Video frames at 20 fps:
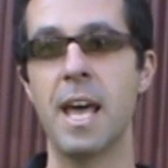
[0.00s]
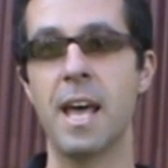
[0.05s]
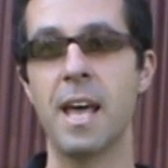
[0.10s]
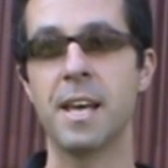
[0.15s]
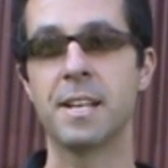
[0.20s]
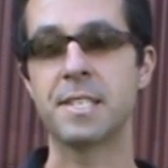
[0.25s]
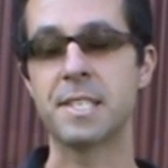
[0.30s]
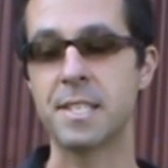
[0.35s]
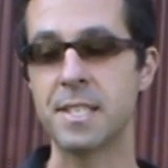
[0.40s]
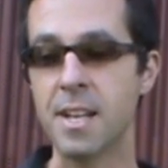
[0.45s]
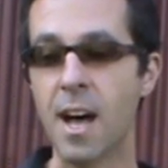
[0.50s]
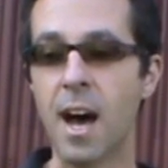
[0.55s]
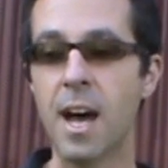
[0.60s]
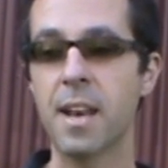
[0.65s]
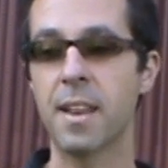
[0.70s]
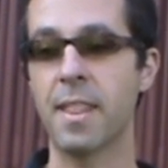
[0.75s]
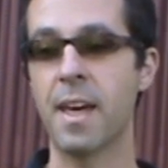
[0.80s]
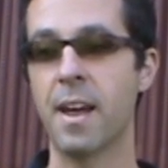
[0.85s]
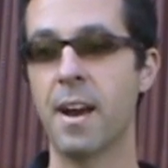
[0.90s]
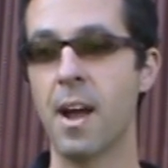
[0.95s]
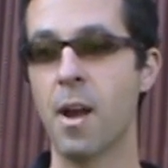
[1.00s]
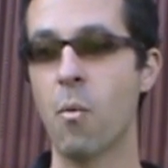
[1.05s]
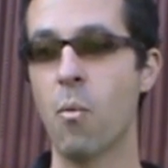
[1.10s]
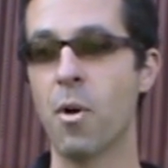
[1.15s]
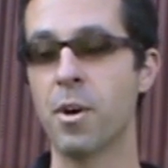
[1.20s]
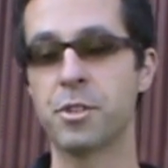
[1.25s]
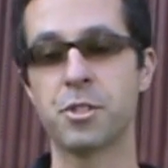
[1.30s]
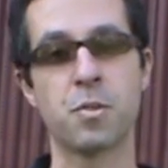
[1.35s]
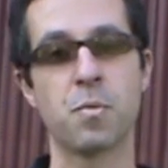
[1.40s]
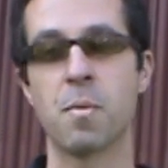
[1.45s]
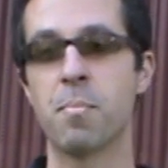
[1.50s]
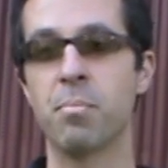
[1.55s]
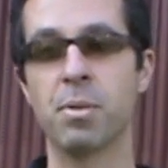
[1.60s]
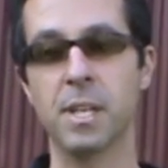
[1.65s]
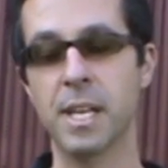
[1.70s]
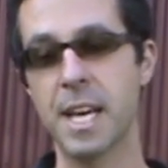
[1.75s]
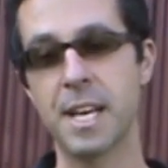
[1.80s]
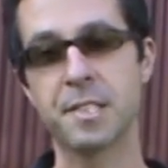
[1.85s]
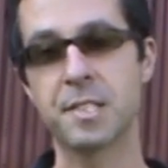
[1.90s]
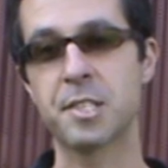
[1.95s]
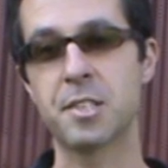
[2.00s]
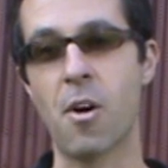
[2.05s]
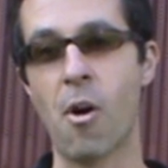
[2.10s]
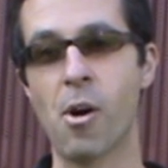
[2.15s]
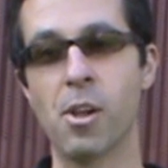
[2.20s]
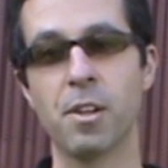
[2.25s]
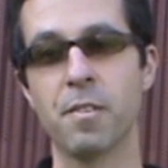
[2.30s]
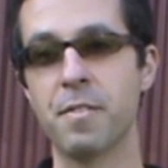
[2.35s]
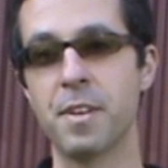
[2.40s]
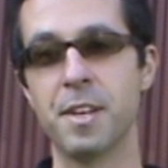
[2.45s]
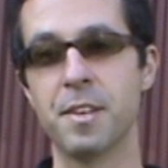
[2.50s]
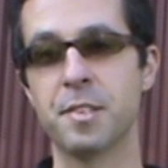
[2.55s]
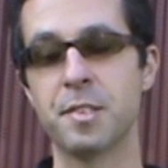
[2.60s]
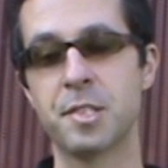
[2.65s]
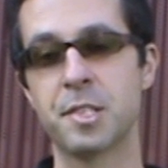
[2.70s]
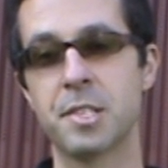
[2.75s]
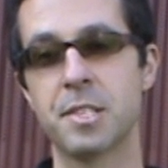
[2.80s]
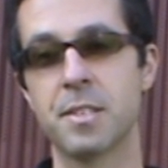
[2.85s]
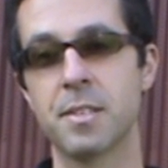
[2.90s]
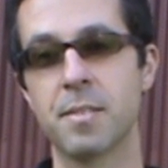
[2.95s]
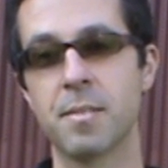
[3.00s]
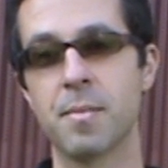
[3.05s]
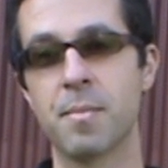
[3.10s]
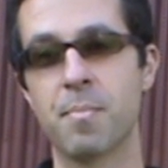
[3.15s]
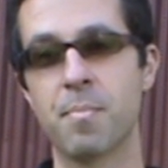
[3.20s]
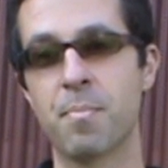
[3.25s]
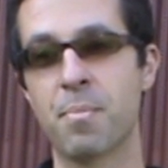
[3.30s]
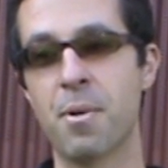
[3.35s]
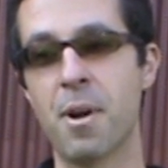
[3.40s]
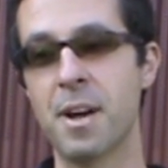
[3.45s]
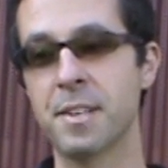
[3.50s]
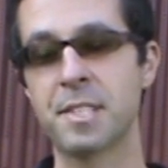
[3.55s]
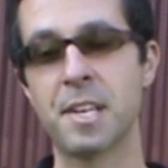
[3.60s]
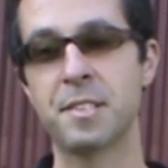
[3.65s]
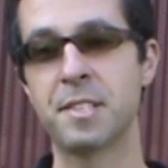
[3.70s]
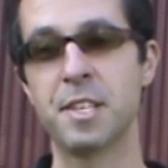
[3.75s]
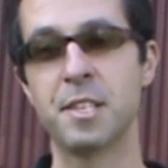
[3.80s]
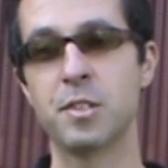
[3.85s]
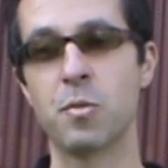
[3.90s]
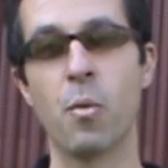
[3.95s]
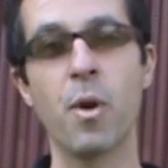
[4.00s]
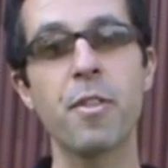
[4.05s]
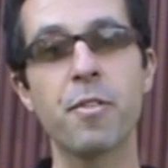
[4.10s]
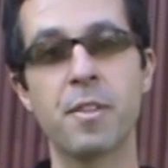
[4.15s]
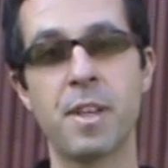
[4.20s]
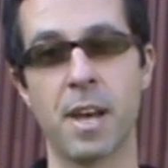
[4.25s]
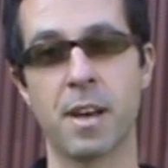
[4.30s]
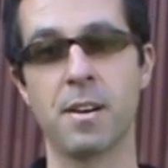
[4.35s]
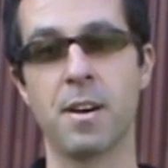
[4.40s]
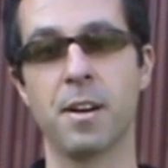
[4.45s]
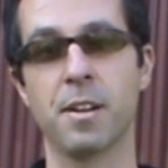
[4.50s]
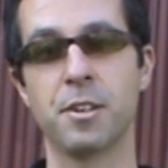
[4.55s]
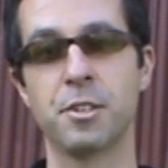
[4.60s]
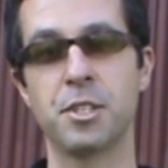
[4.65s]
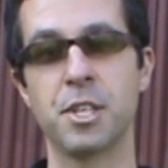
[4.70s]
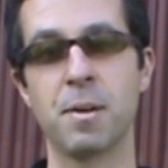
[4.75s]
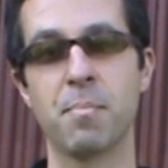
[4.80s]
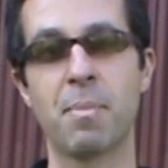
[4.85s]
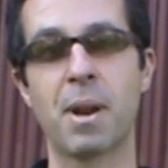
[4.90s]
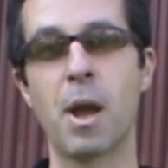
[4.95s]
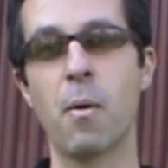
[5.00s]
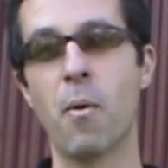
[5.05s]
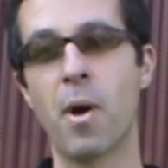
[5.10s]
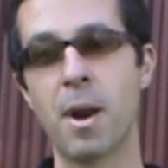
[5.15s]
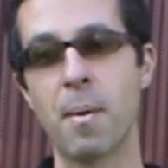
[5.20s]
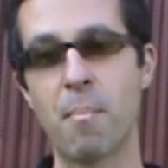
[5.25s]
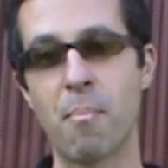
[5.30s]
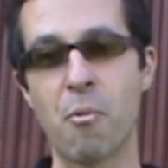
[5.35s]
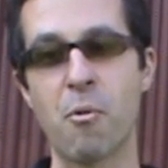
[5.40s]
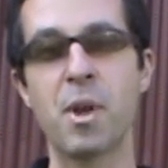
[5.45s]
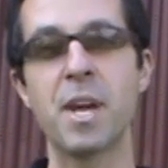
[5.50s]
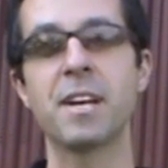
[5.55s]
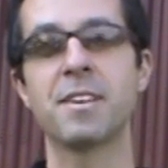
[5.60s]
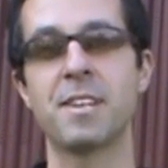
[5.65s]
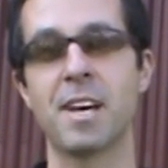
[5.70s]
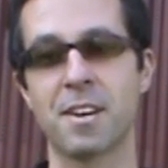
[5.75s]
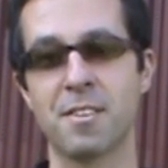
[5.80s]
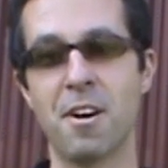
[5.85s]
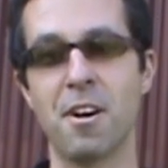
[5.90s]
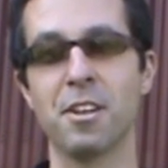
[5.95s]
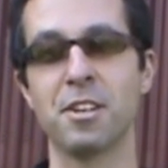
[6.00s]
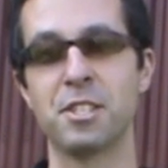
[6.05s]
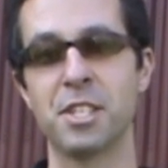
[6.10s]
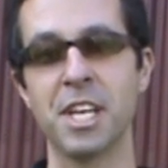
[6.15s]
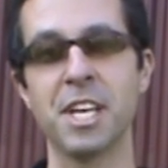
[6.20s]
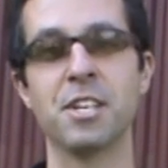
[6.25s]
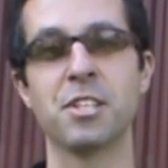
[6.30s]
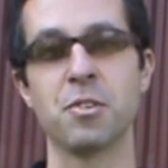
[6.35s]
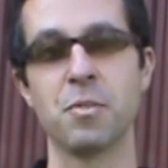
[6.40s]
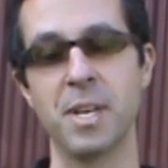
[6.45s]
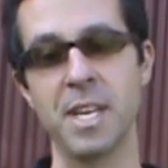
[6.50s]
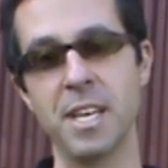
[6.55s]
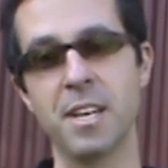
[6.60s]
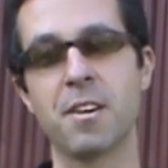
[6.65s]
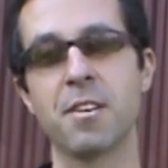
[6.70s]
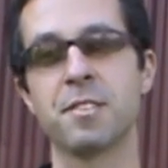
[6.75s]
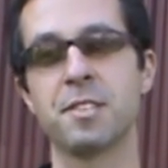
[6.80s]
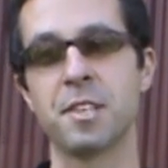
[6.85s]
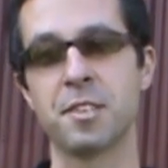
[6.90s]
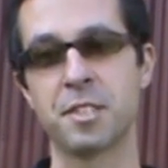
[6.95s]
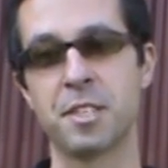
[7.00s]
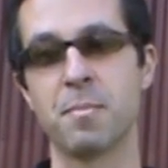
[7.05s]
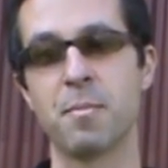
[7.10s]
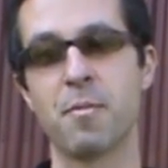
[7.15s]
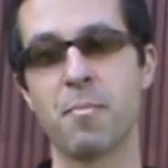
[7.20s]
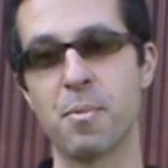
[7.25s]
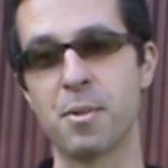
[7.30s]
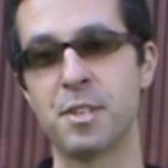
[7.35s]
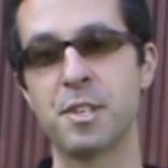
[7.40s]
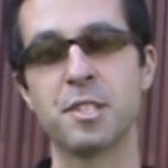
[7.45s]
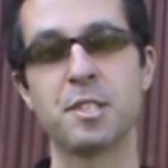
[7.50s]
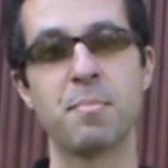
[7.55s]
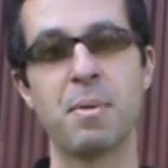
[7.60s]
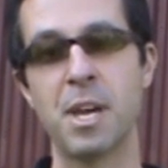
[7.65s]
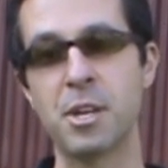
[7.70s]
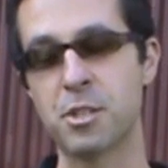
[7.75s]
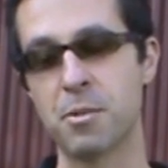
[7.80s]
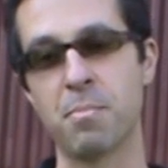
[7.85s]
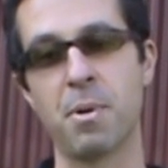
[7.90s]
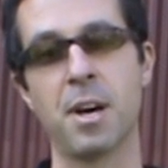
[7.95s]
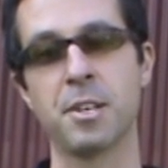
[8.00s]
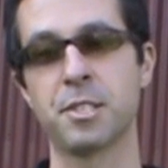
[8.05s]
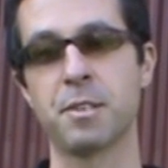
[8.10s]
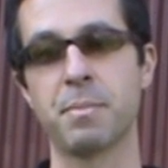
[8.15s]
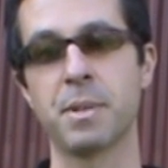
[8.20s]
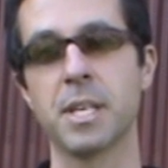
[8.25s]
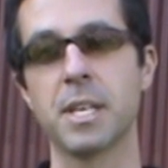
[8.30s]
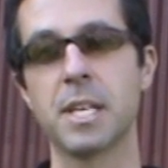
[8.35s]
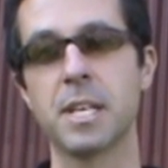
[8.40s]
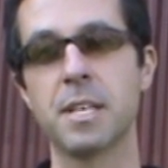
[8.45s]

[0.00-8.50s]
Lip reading: it's not that I want to replace all of these processes with technology, but I want to bring technology into an ecosystem of participation possibilities.